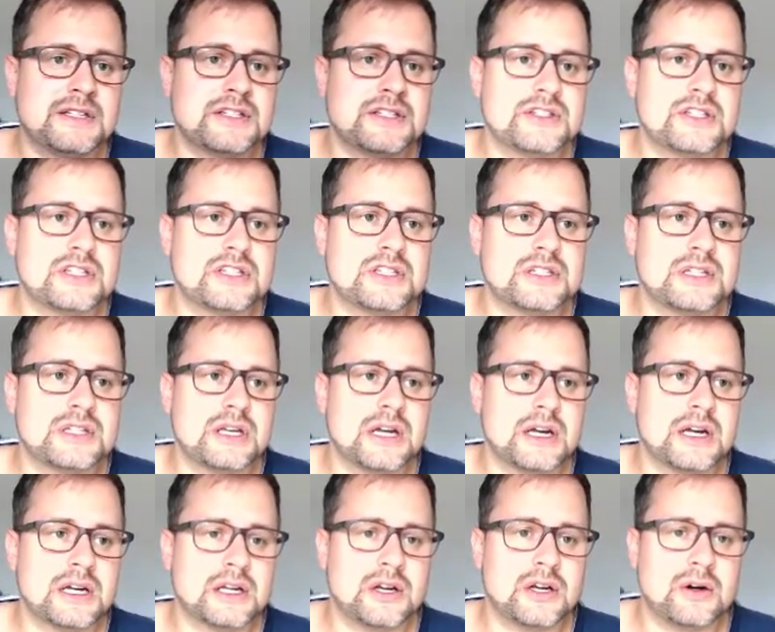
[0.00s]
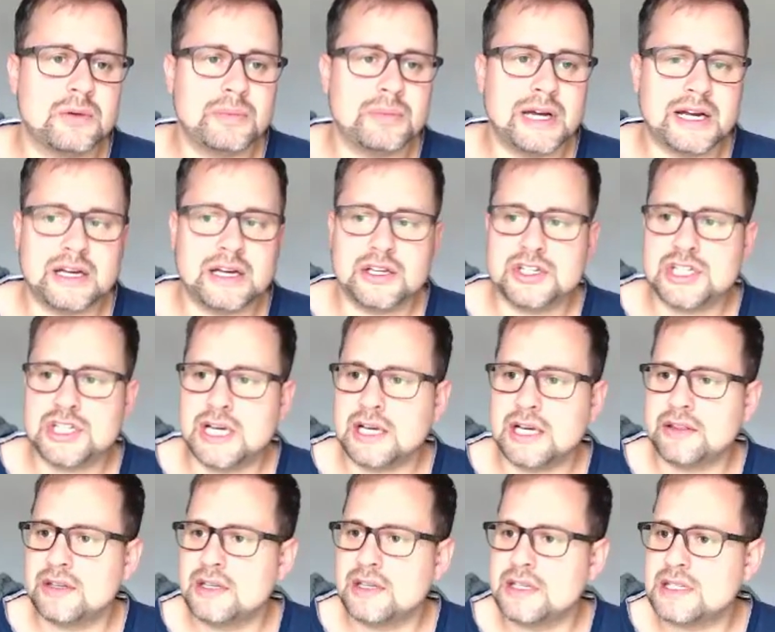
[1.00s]
just go back and
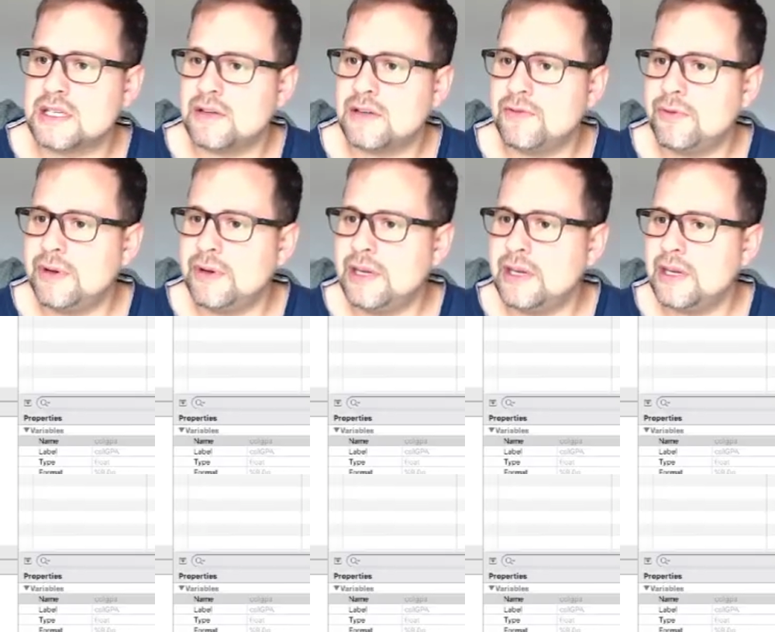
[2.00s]
check this. If we